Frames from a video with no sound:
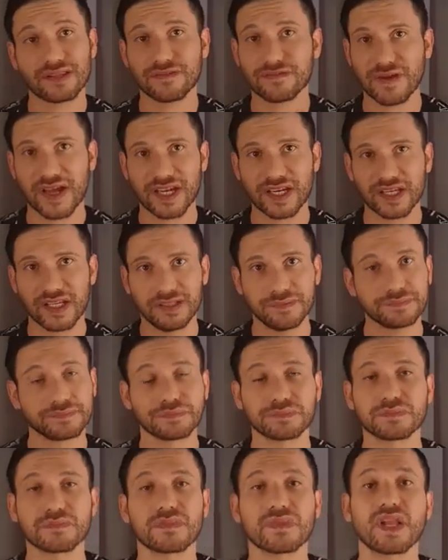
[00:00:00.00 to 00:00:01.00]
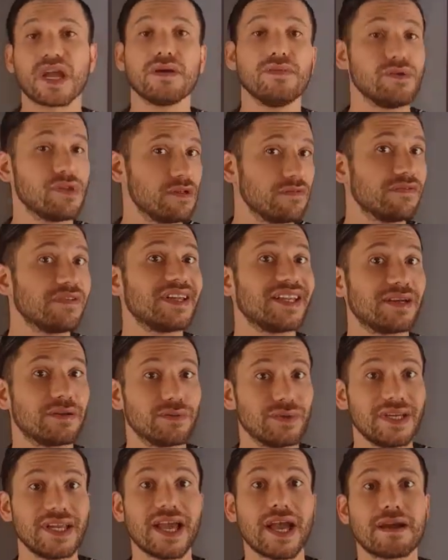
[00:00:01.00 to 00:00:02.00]
funny. I was feeling
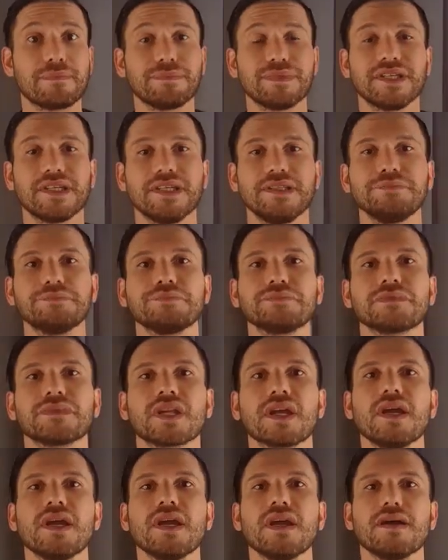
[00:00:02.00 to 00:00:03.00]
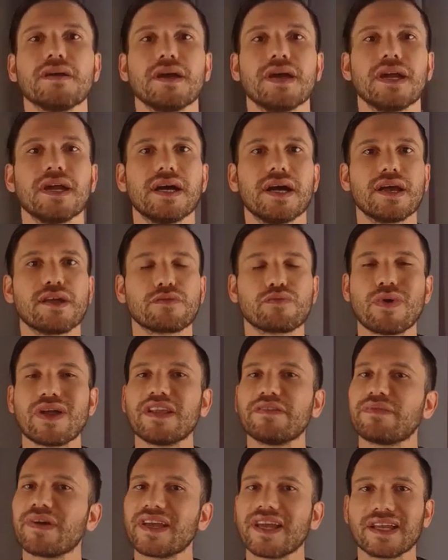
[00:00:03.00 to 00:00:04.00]
really empty. As well,
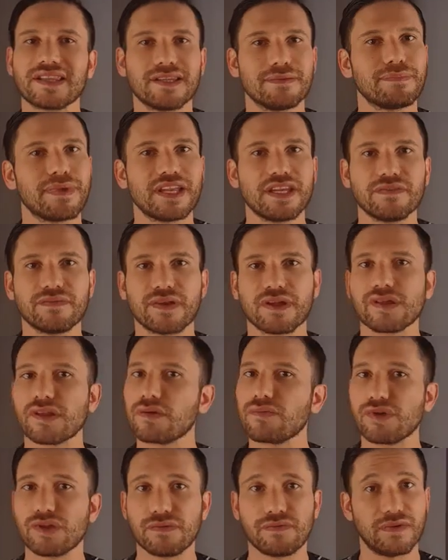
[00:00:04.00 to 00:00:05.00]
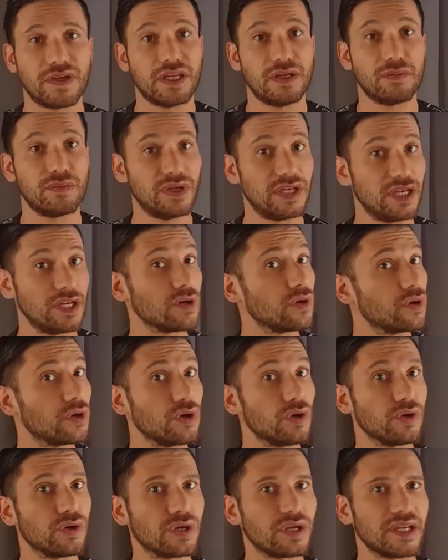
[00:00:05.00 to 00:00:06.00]
if I had many friends, I was feeling really
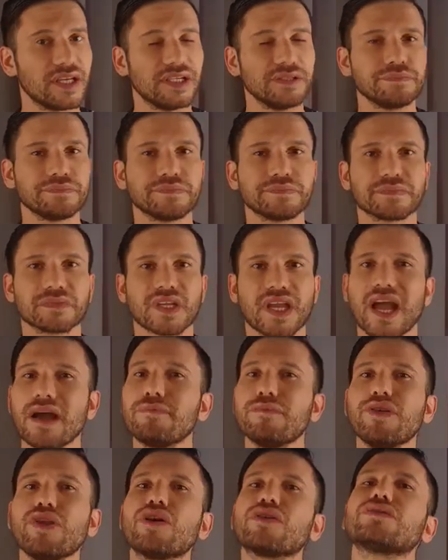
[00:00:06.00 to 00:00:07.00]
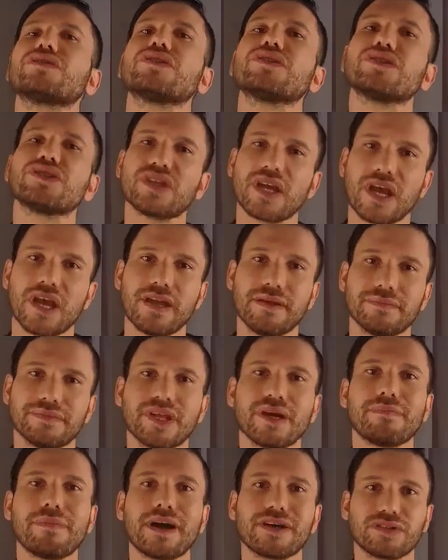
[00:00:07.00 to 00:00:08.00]
lonely. I'm not ashamed
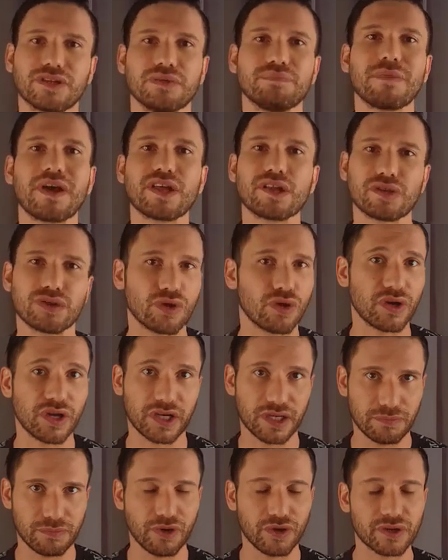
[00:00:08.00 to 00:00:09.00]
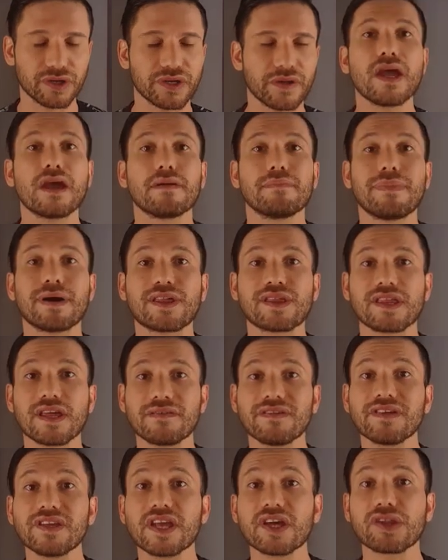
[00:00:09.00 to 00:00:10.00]
about my story anymore. But
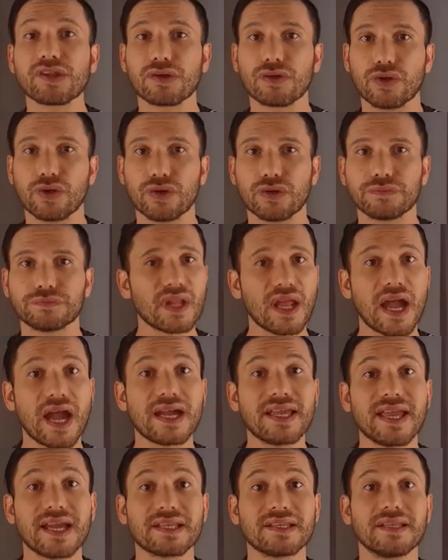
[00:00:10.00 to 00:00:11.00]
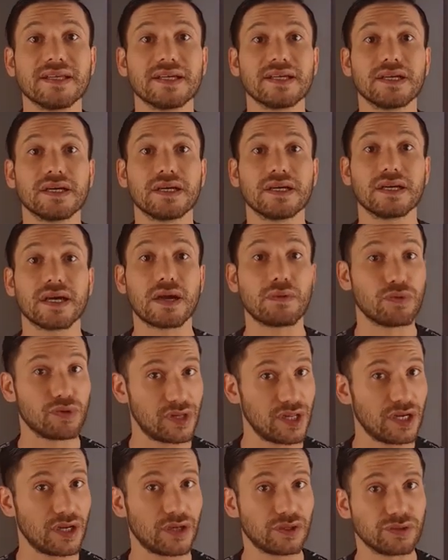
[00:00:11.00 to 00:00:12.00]
7 years ago, I was
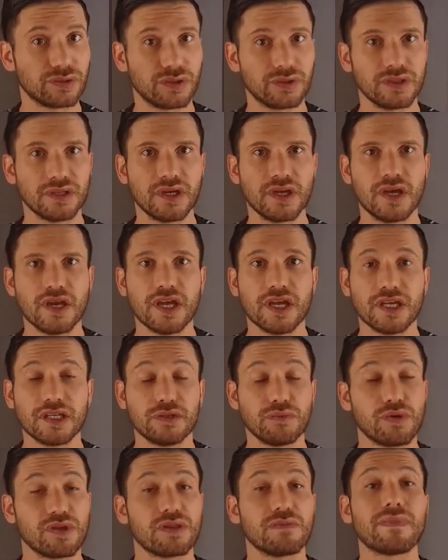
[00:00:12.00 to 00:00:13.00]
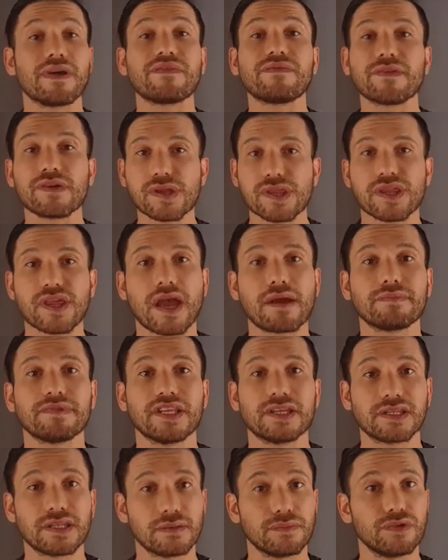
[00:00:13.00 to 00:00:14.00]
in London. It was my first time
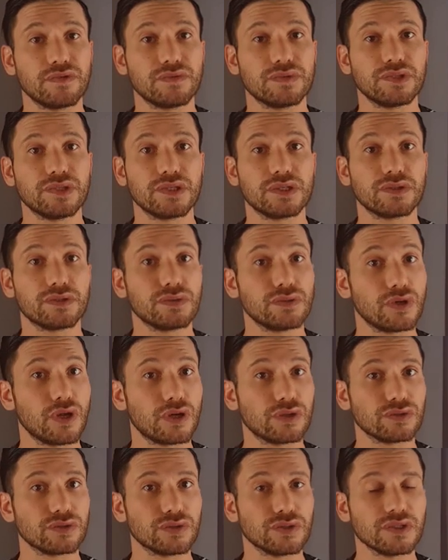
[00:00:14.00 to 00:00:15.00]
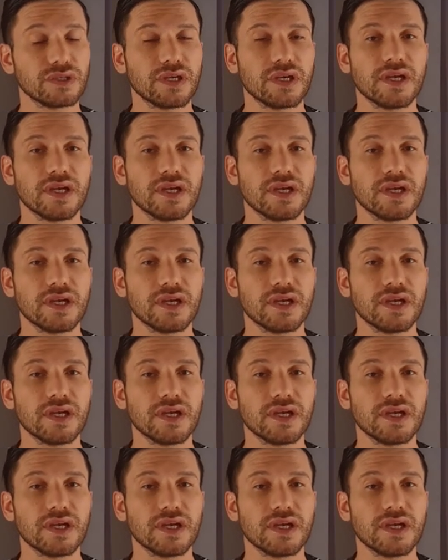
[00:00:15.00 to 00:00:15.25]
that I moved to London,